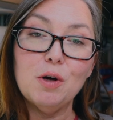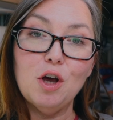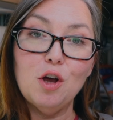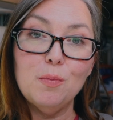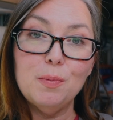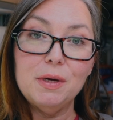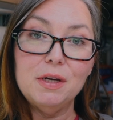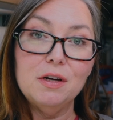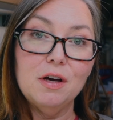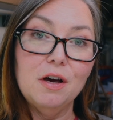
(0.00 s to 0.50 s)

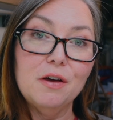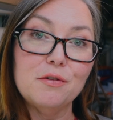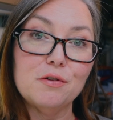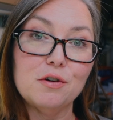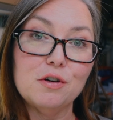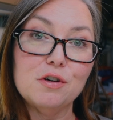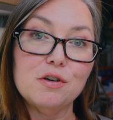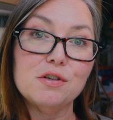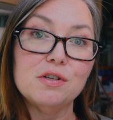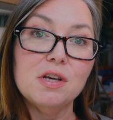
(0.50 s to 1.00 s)
helping
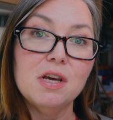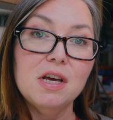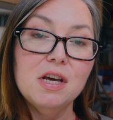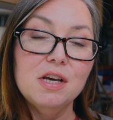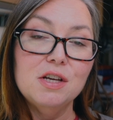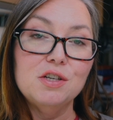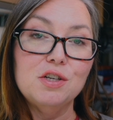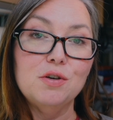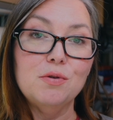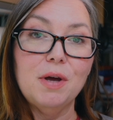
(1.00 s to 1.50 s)
others
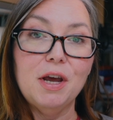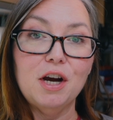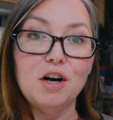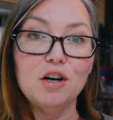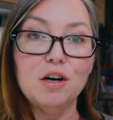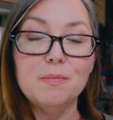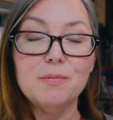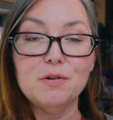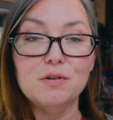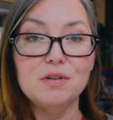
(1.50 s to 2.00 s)
to
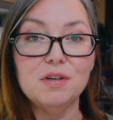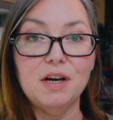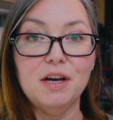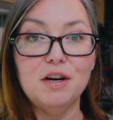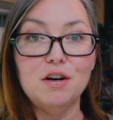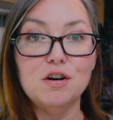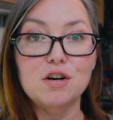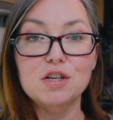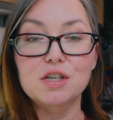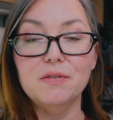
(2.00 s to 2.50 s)
air up their
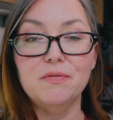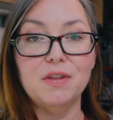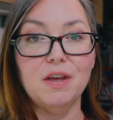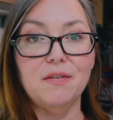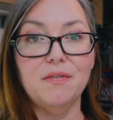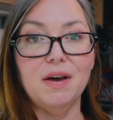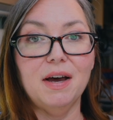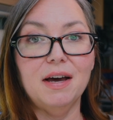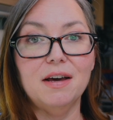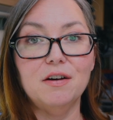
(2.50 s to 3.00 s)
tires if
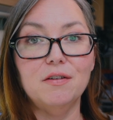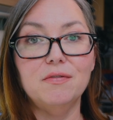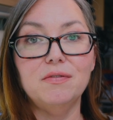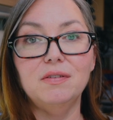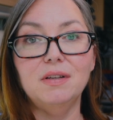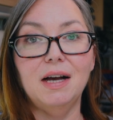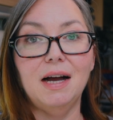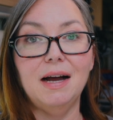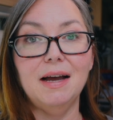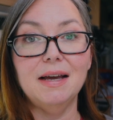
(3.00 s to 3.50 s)
they've had a
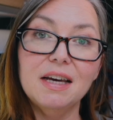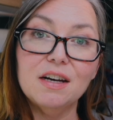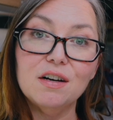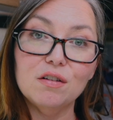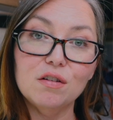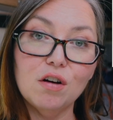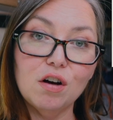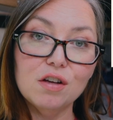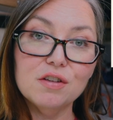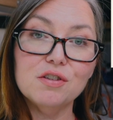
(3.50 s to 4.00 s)
flat. And
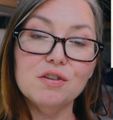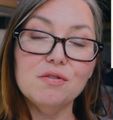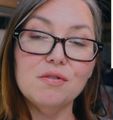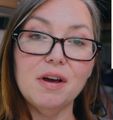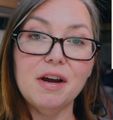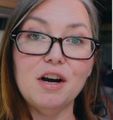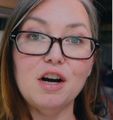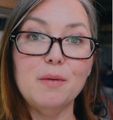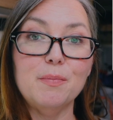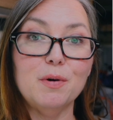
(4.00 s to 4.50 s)
it'll also
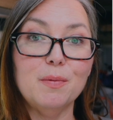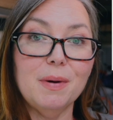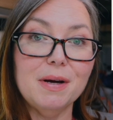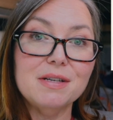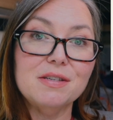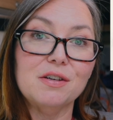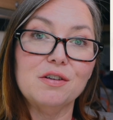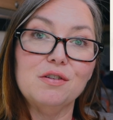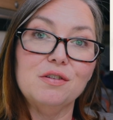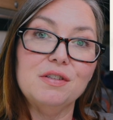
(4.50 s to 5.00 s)
air up your
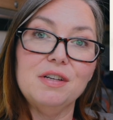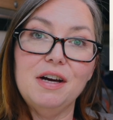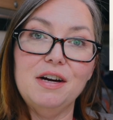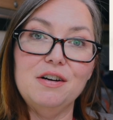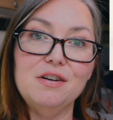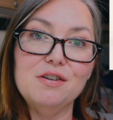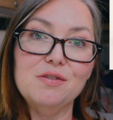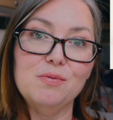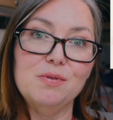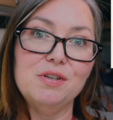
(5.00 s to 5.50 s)
bicycle
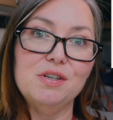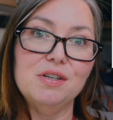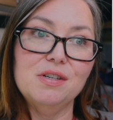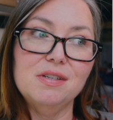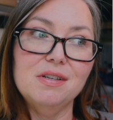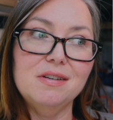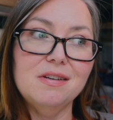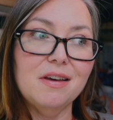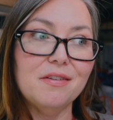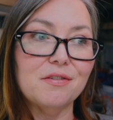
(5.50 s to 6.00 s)
tires, which
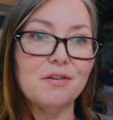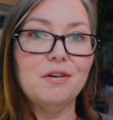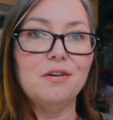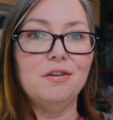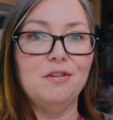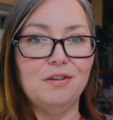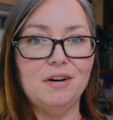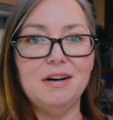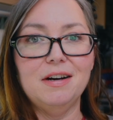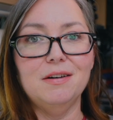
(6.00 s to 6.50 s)
is another
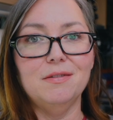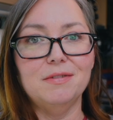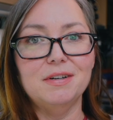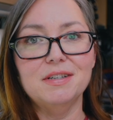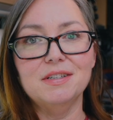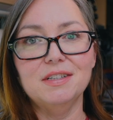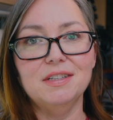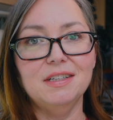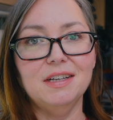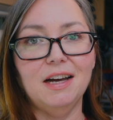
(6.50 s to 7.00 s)
great
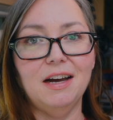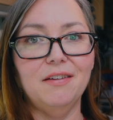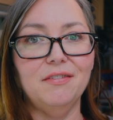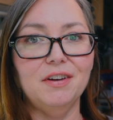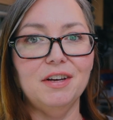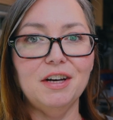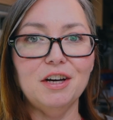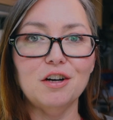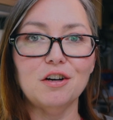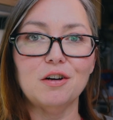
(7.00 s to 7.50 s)
reason to have
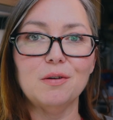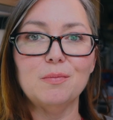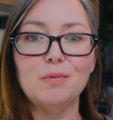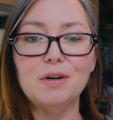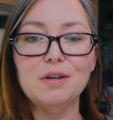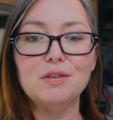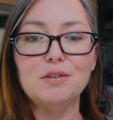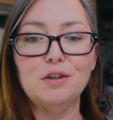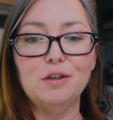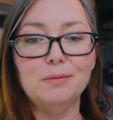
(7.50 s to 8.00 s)
an air
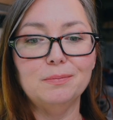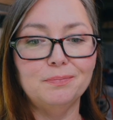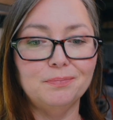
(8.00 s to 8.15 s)
compressor.